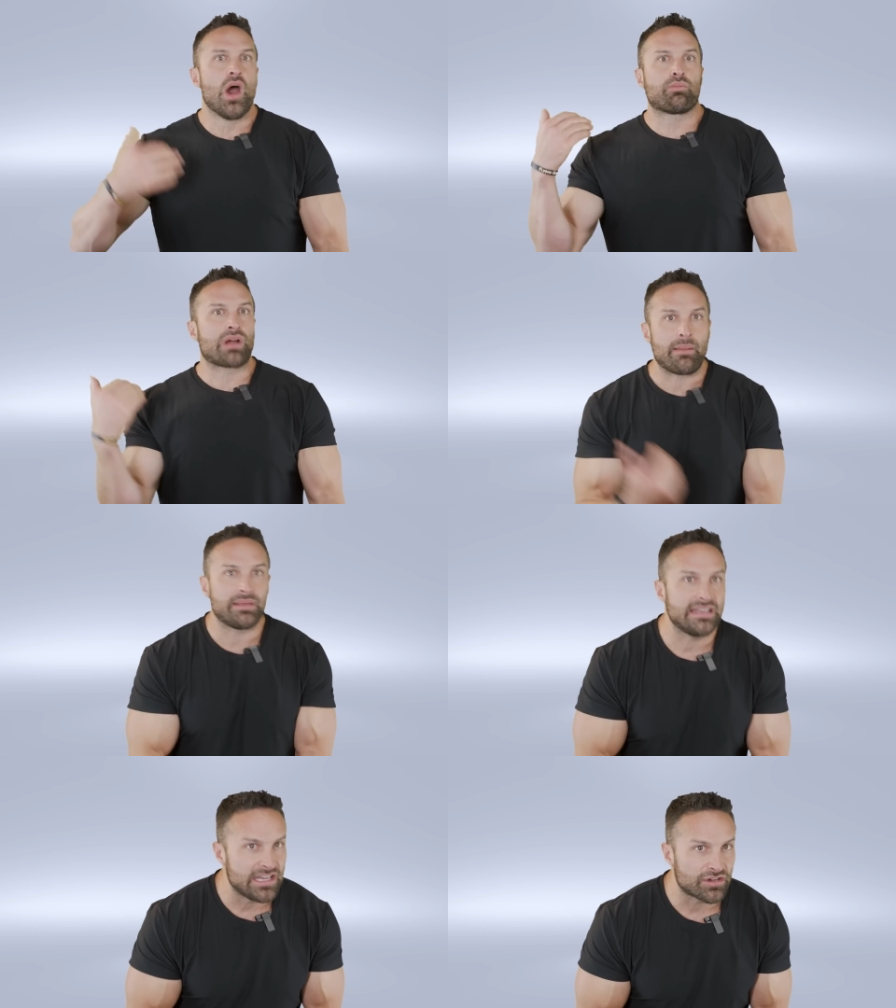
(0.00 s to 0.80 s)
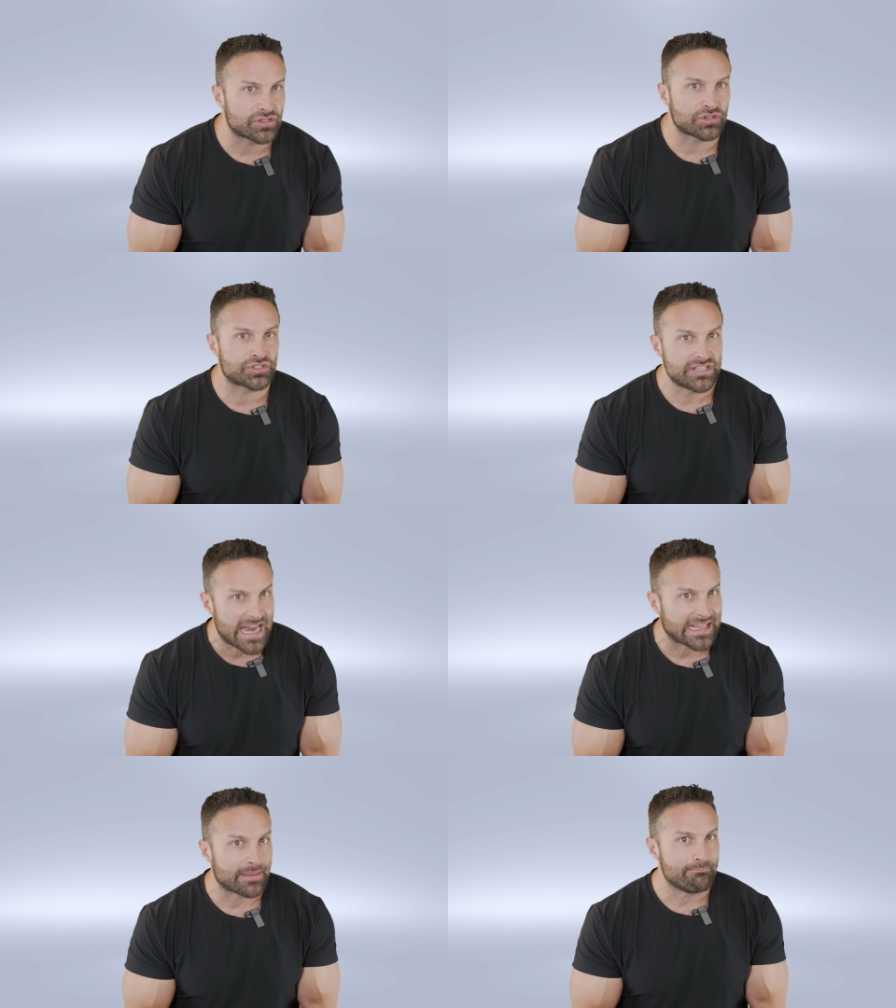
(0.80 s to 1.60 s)
probably near their
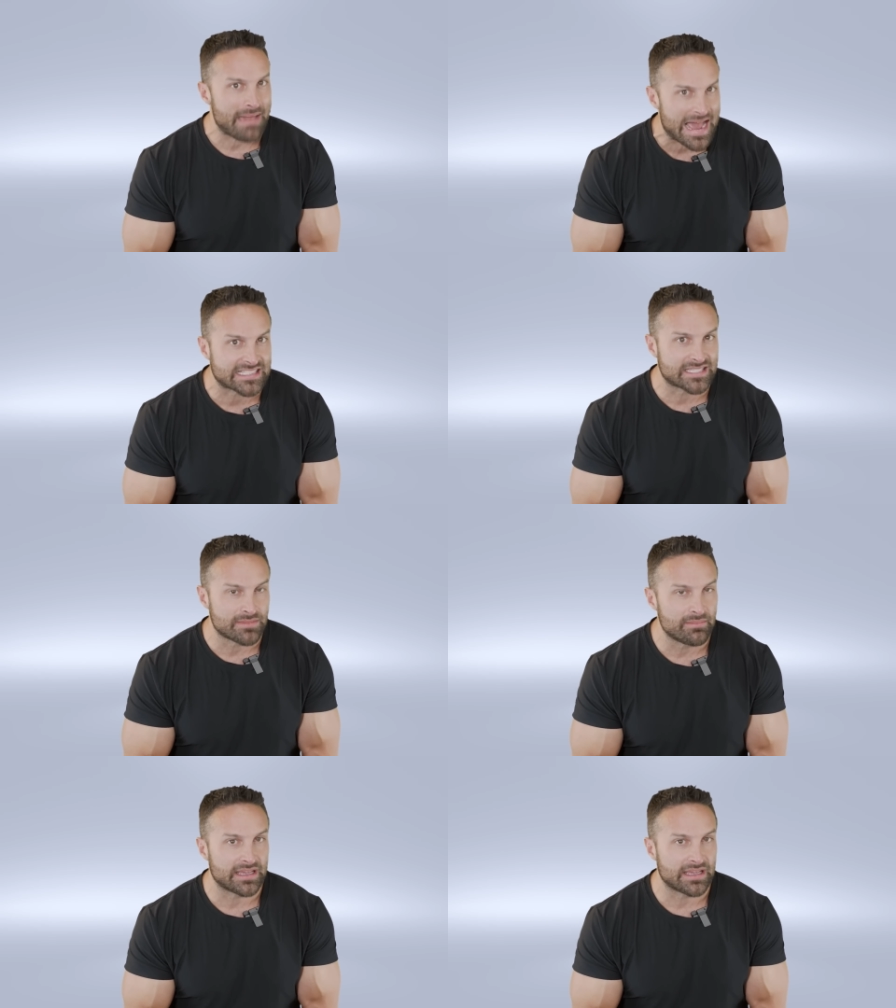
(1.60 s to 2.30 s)
genetic maximum